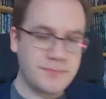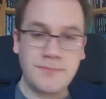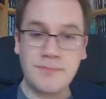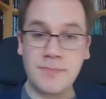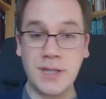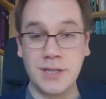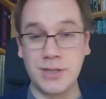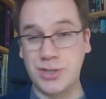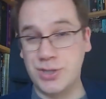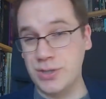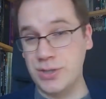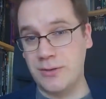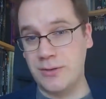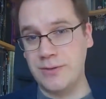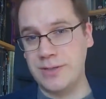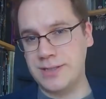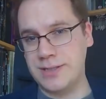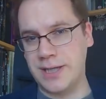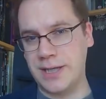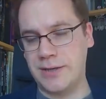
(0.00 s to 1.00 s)
Should
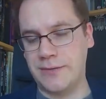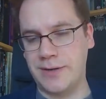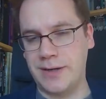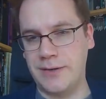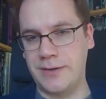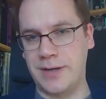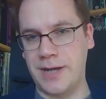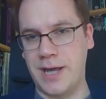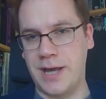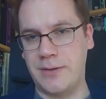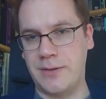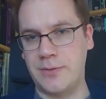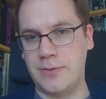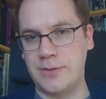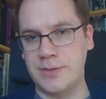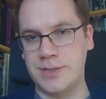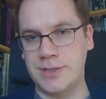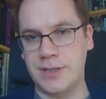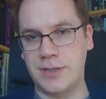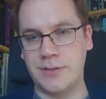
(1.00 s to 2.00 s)
only take around an hour
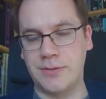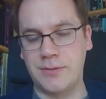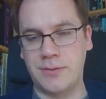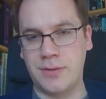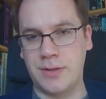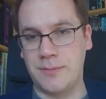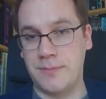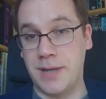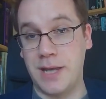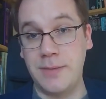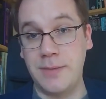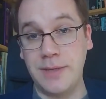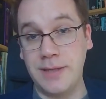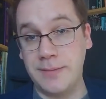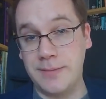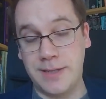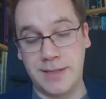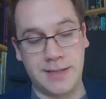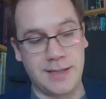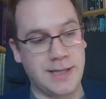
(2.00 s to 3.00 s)
or so, uh, maybe
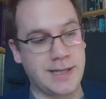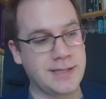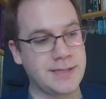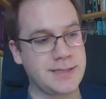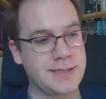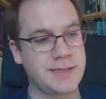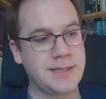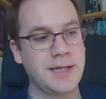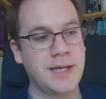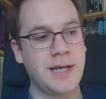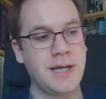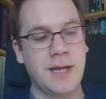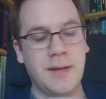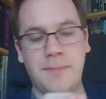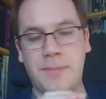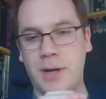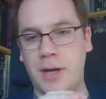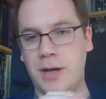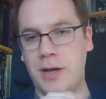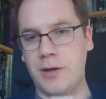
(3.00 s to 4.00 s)
a bit less,
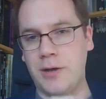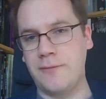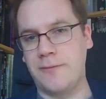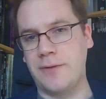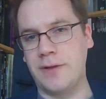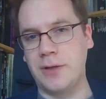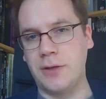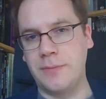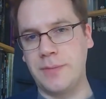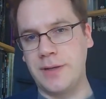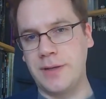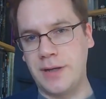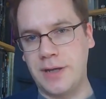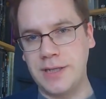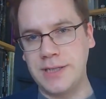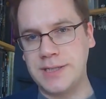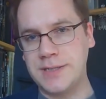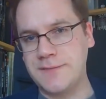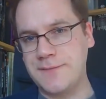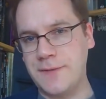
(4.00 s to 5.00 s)
but hopefully it will be a
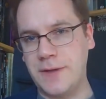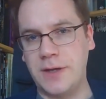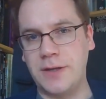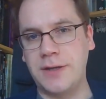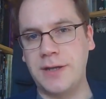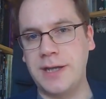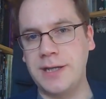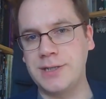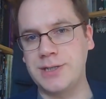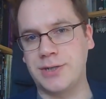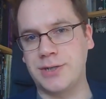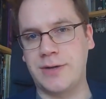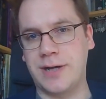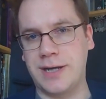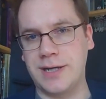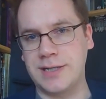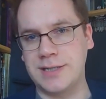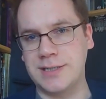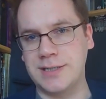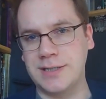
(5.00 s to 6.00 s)
nice, fun,
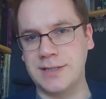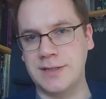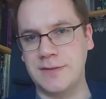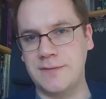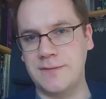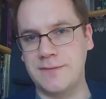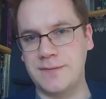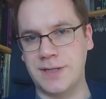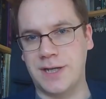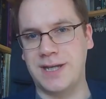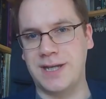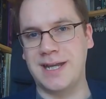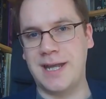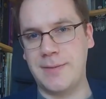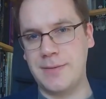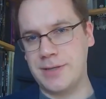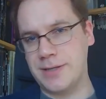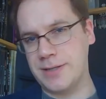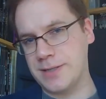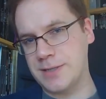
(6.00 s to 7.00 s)
interactive,
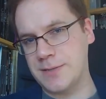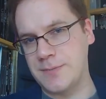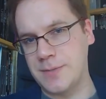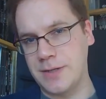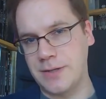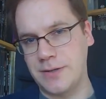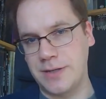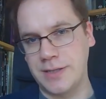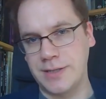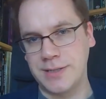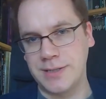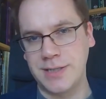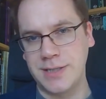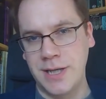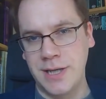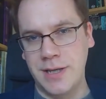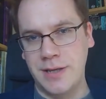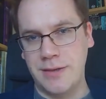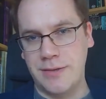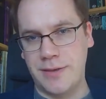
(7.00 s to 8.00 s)
dynamic experience
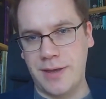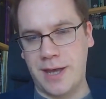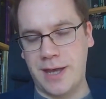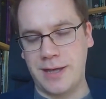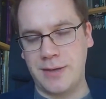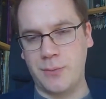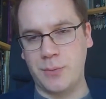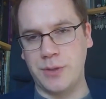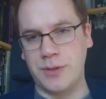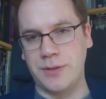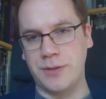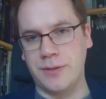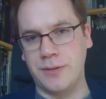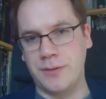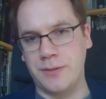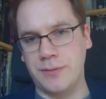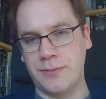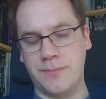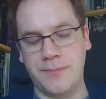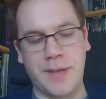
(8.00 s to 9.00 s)
that
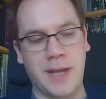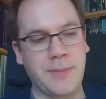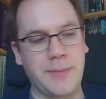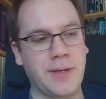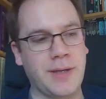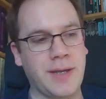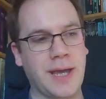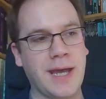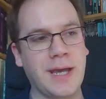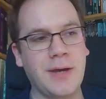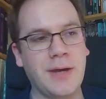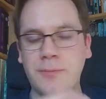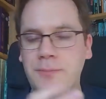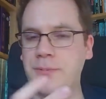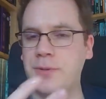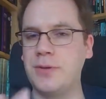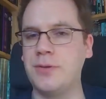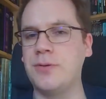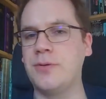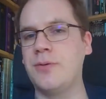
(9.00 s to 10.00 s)
will maybe
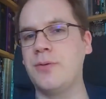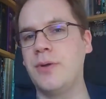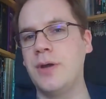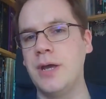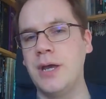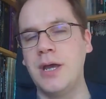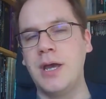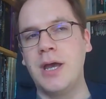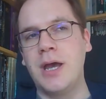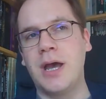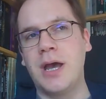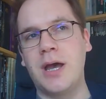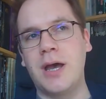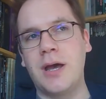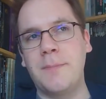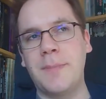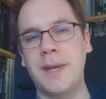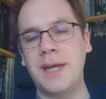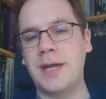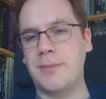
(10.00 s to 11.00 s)
help you
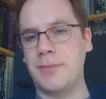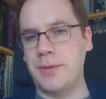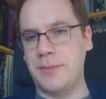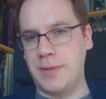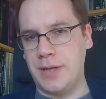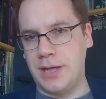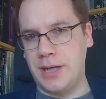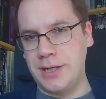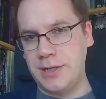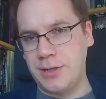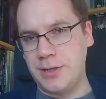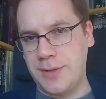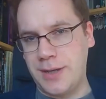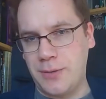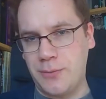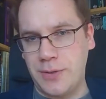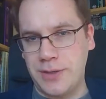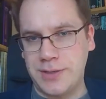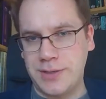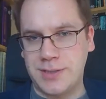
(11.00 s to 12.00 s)
uh, make up your mind
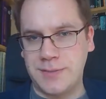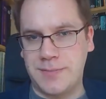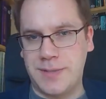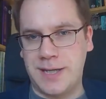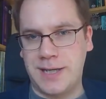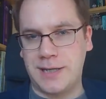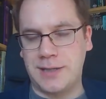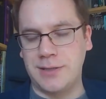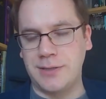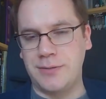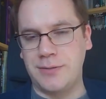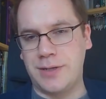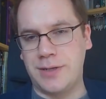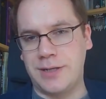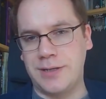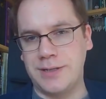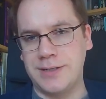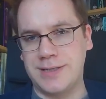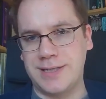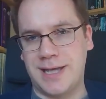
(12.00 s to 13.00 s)
about whether to back
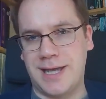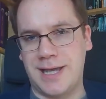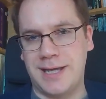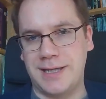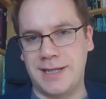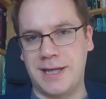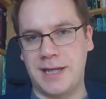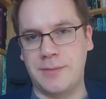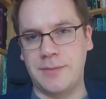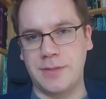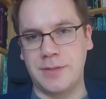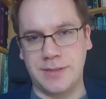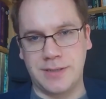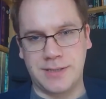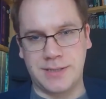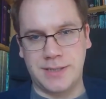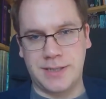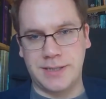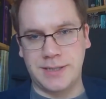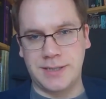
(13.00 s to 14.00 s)
Lunar's and get a bit
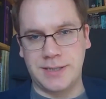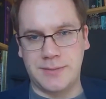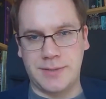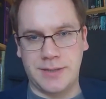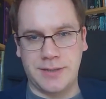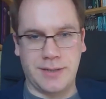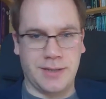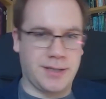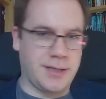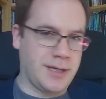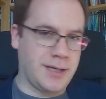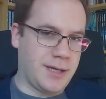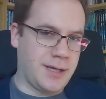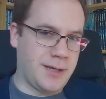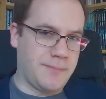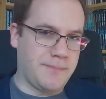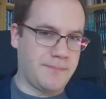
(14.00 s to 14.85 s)
excited about the game.